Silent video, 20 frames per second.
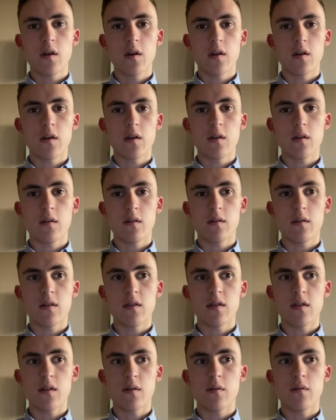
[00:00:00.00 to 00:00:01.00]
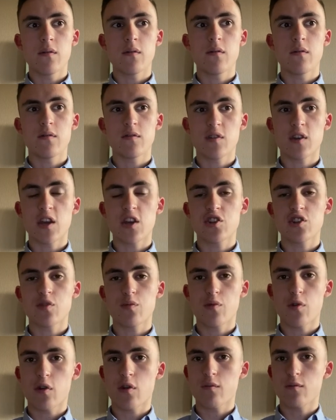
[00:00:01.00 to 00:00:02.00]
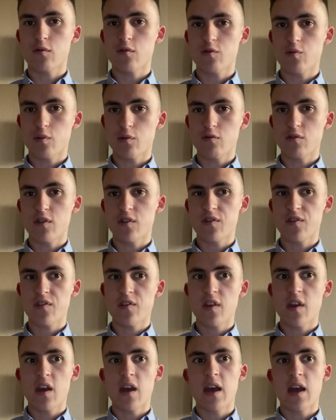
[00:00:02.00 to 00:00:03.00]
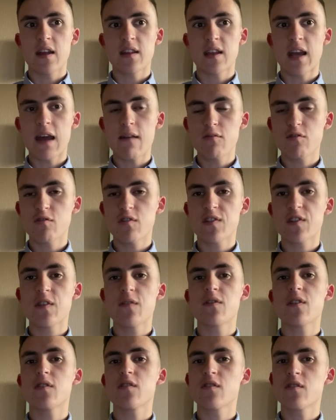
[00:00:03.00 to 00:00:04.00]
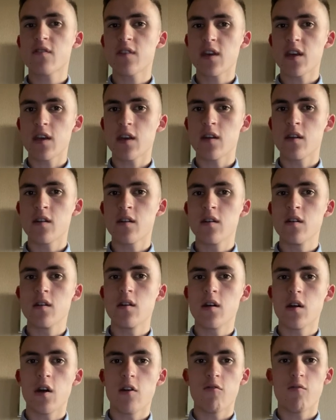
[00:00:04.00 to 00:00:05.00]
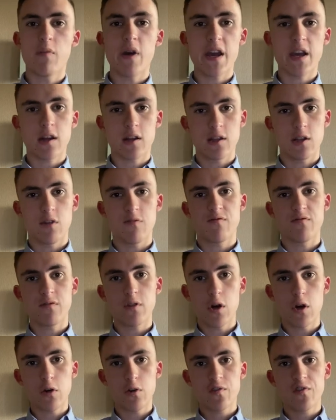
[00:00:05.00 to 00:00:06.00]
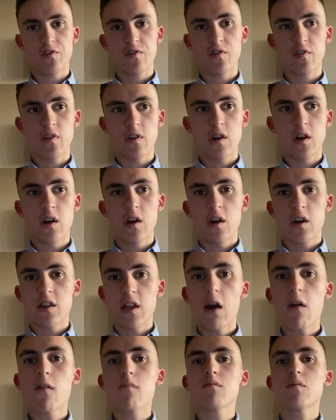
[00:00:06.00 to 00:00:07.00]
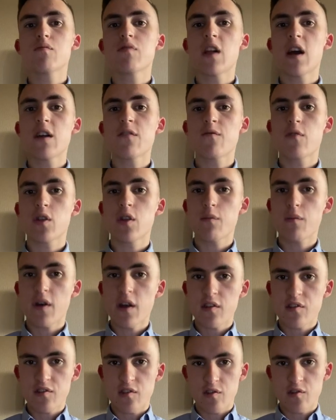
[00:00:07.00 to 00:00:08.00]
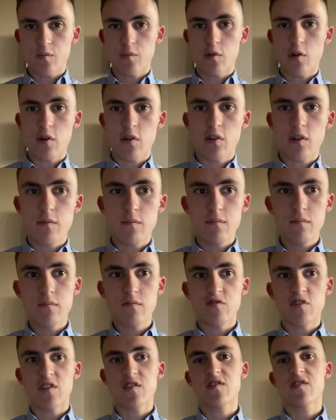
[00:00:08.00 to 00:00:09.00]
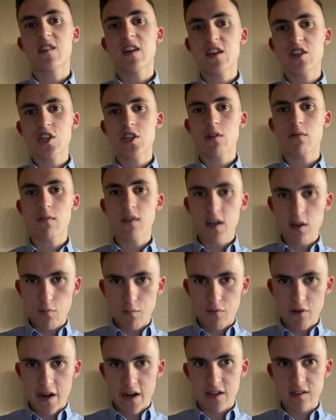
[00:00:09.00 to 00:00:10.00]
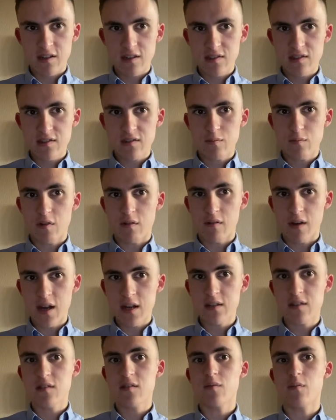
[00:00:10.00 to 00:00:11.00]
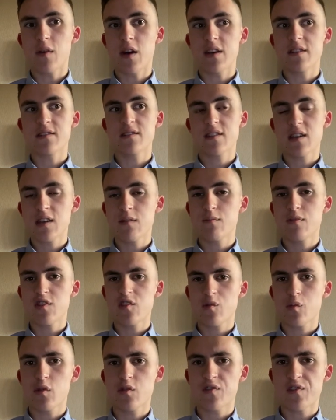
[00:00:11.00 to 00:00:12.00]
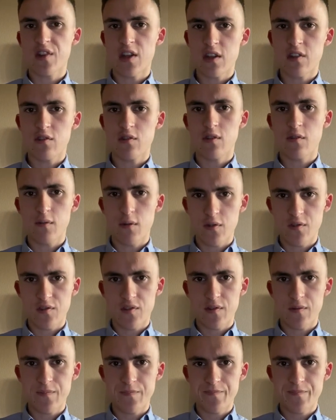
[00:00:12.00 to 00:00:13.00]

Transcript: in the Educational Program Jurisprudence, and having received the degree of Bachelor of Laws, now I'm applying for the Master's Program Transnational Legal Practice provided by St. Petersburg State University.